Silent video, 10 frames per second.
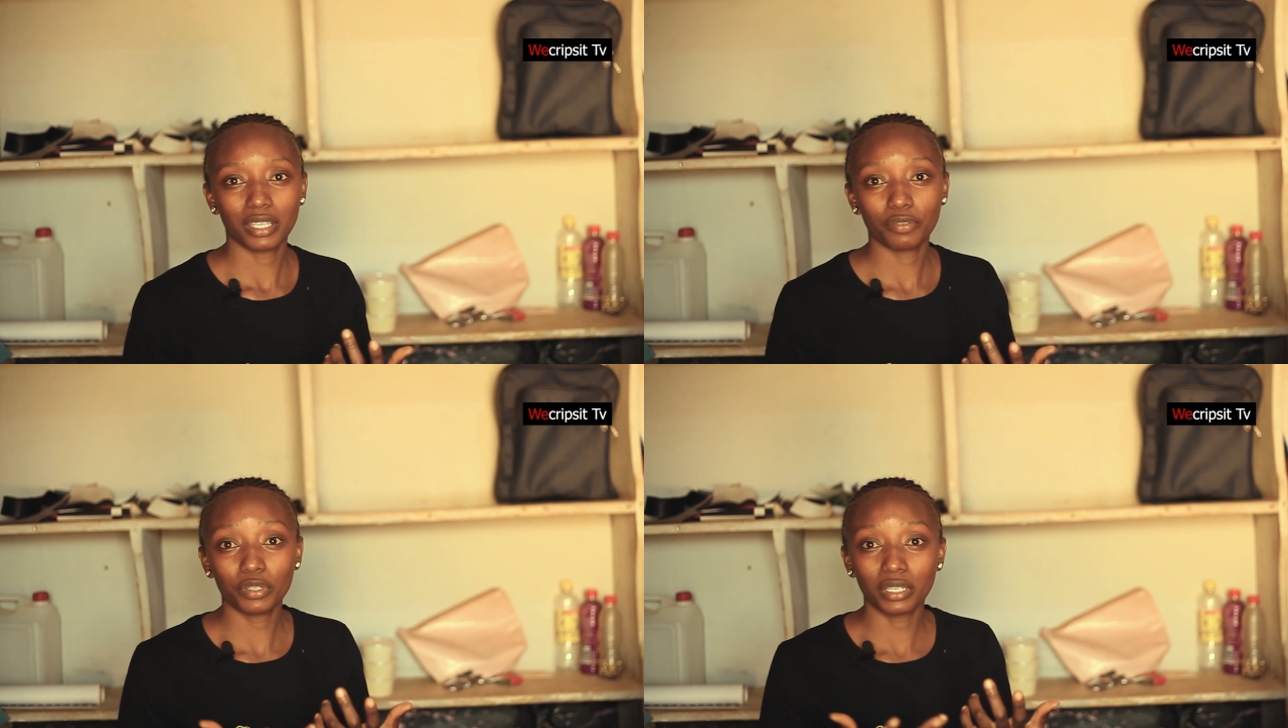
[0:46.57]

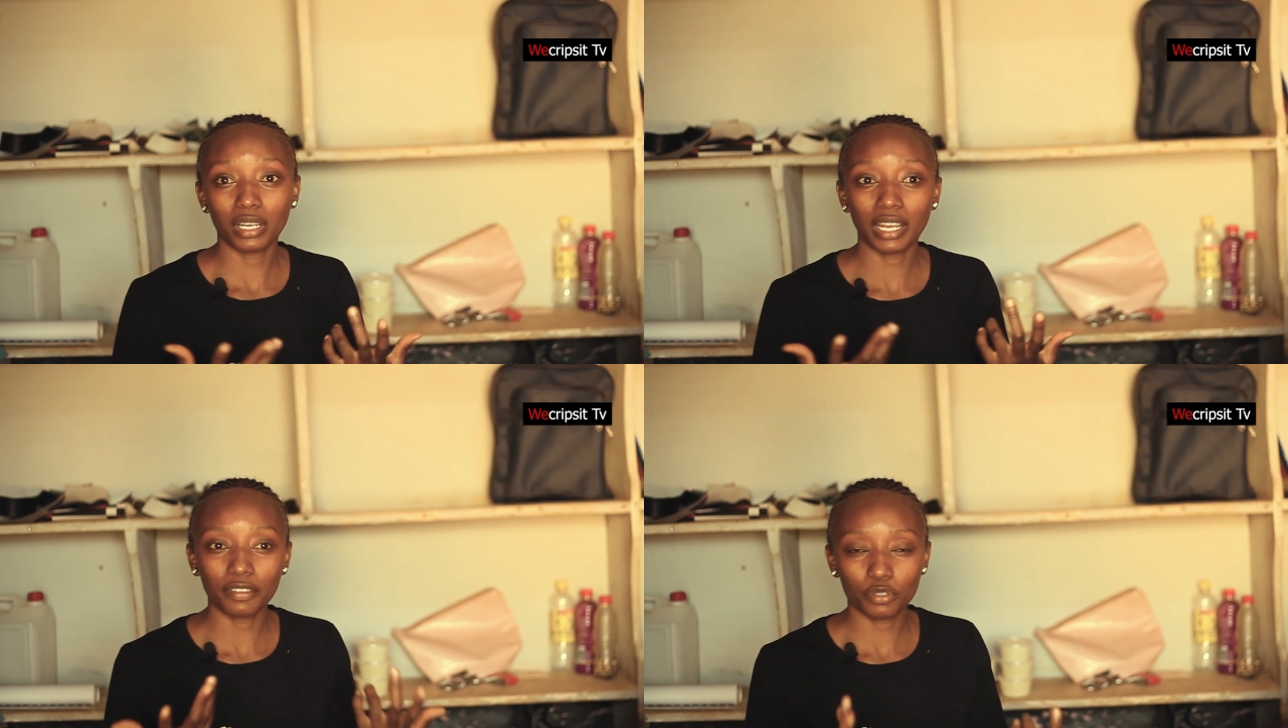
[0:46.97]
even in the
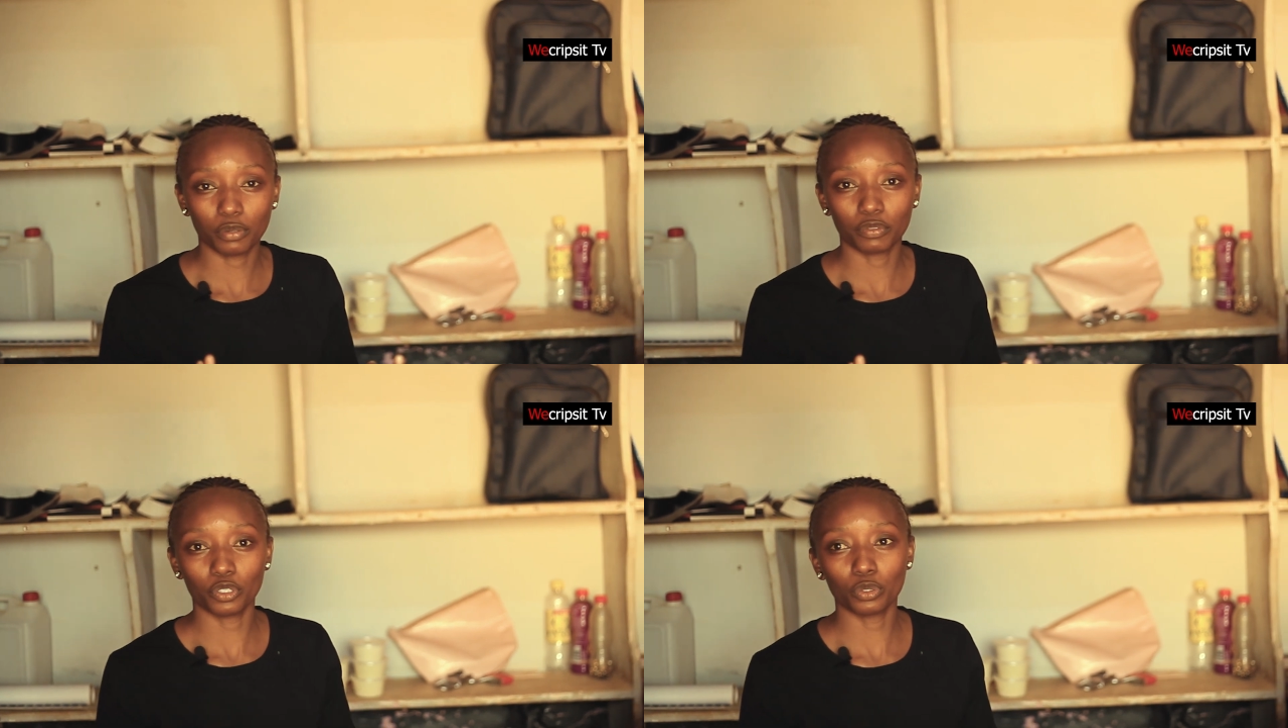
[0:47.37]
lives
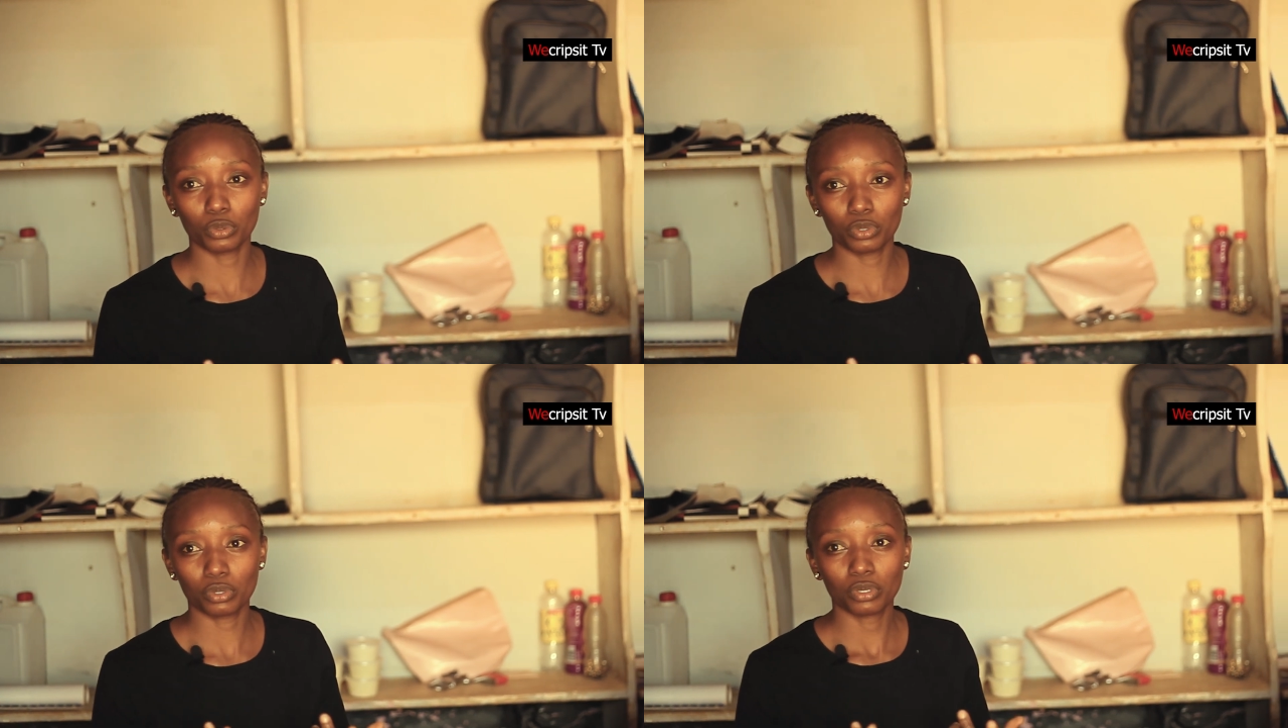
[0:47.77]
of the
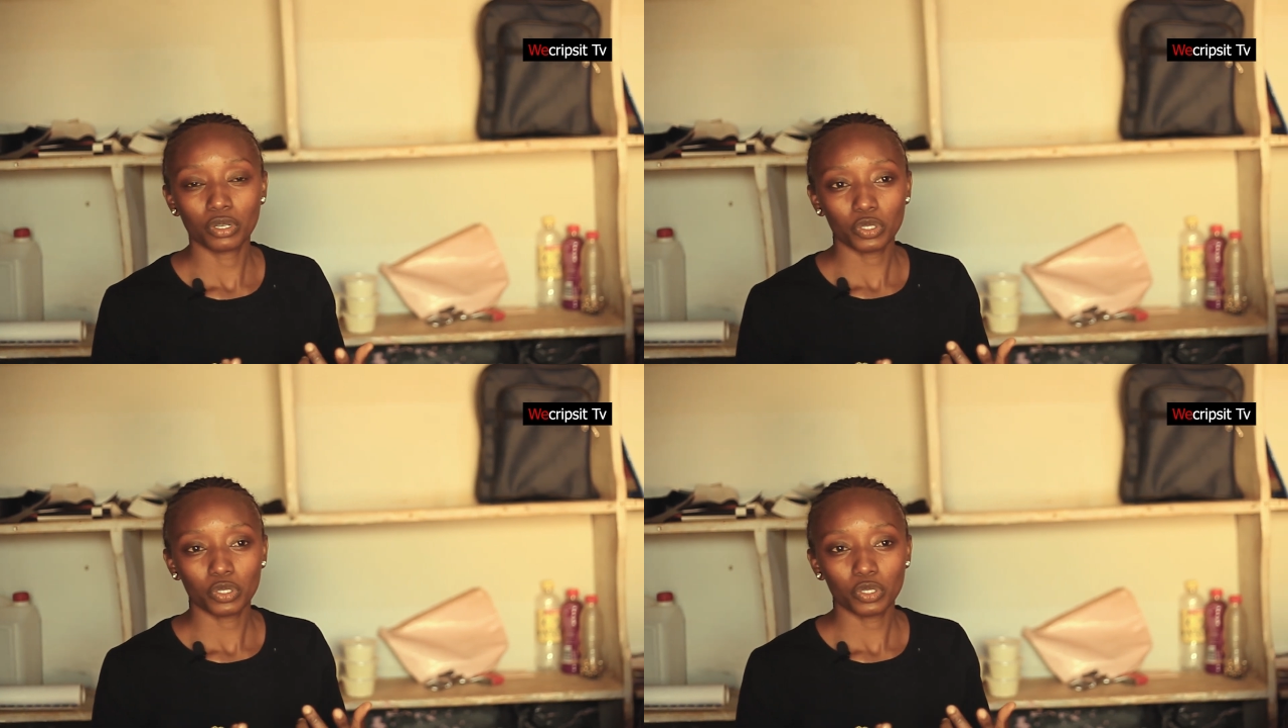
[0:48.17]
youth.